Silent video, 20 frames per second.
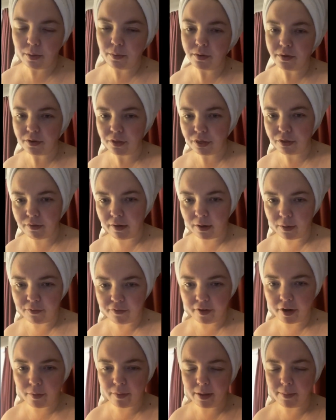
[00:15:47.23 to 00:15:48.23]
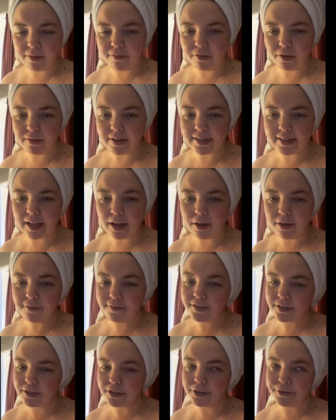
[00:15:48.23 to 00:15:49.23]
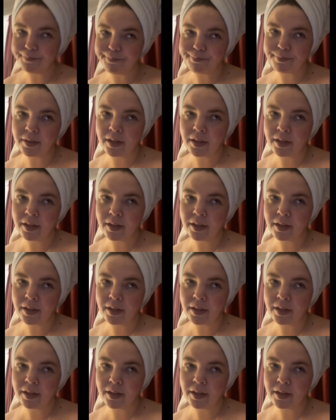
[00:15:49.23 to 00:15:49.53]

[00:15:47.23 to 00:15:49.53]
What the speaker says: one through very well before I set off. So